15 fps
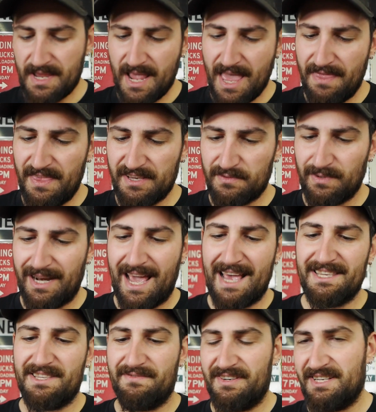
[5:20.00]
and this one
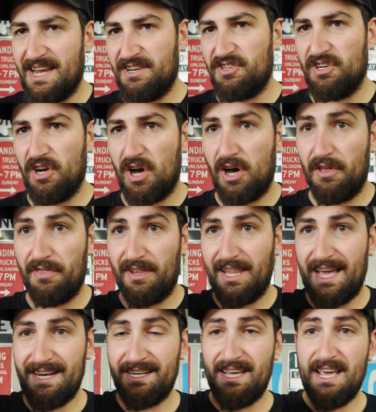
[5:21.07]
has the retention on the
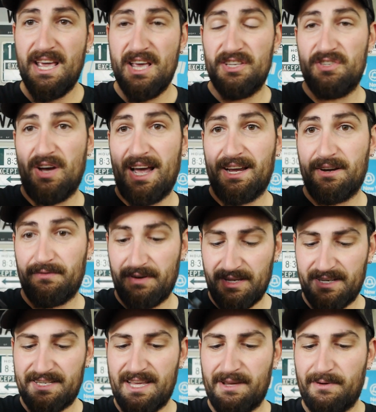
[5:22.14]
light. So I could
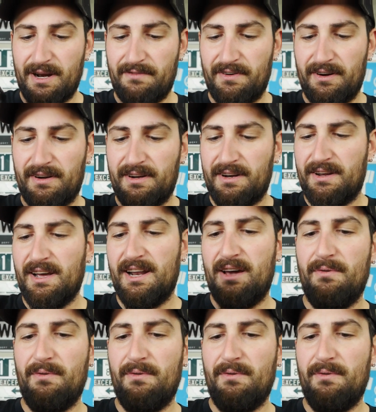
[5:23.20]
really take whatever gun I